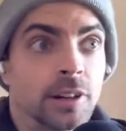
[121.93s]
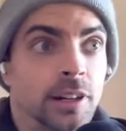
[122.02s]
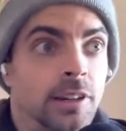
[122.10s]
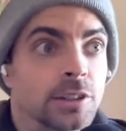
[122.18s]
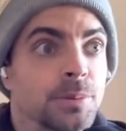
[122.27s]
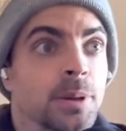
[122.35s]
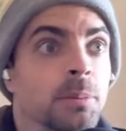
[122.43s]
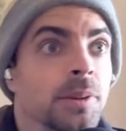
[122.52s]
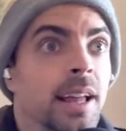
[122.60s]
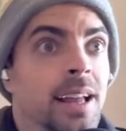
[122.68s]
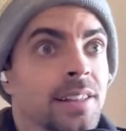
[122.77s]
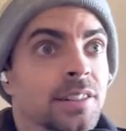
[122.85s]
I'll speak about
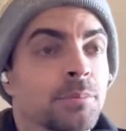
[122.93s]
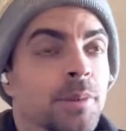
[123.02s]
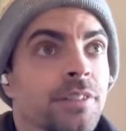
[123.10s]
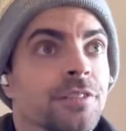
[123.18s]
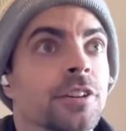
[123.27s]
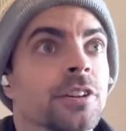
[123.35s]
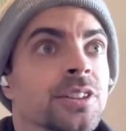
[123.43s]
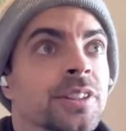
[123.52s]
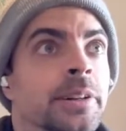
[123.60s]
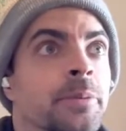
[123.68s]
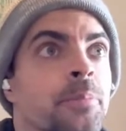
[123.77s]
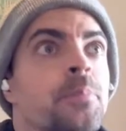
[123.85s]
the Essen bit
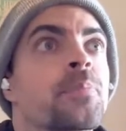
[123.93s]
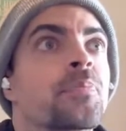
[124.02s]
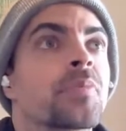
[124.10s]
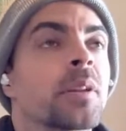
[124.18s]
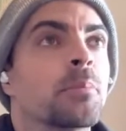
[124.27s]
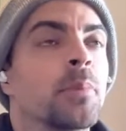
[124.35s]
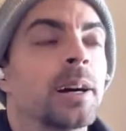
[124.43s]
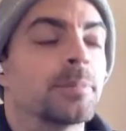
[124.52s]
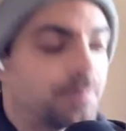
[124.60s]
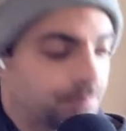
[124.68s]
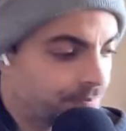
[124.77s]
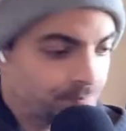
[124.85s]
first, but
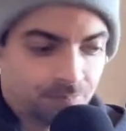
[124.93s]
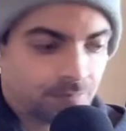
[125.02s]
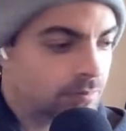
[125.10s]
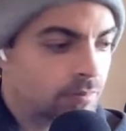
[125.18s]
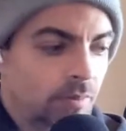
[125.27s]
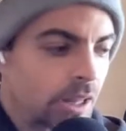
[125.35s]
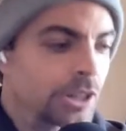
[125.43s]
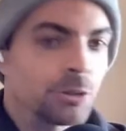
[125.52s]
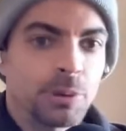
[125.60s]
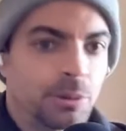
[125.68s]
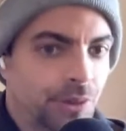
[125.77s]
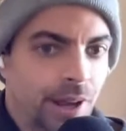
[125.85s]

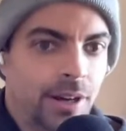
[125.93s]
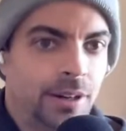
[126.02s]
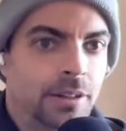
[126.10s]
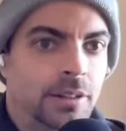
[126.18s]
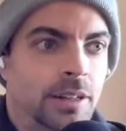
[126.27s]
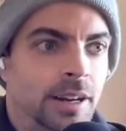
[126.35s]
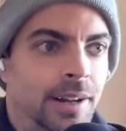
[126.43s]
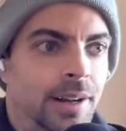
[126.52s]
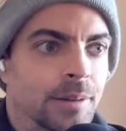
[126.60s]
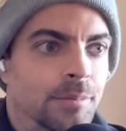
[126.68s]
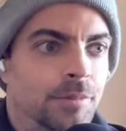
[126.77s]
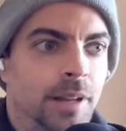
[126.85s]
we were there
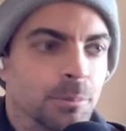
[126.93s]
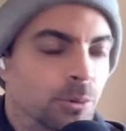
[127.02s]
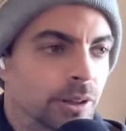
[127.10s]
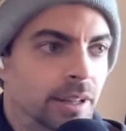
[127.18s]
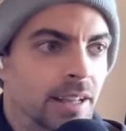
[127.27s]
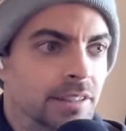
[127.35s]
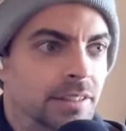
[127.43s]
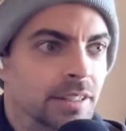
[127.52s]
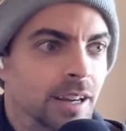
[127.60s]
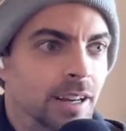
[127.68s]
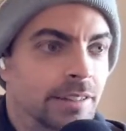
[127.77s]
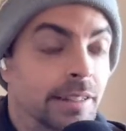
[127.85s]
demoing
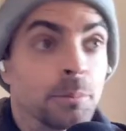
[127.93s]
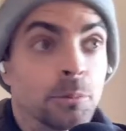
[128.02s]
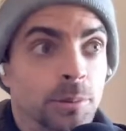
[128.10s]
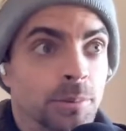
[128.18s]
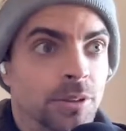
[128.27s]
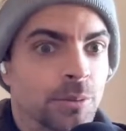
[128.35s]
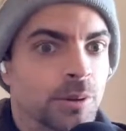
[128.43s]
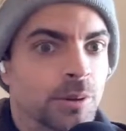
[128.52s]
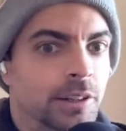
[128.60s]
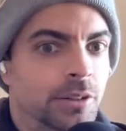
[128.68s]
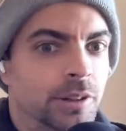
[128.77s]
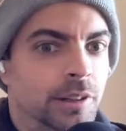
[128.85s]

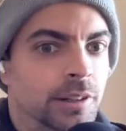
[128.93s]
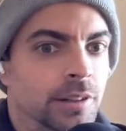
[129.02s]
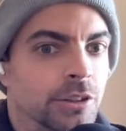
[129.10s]
Mythwind. I know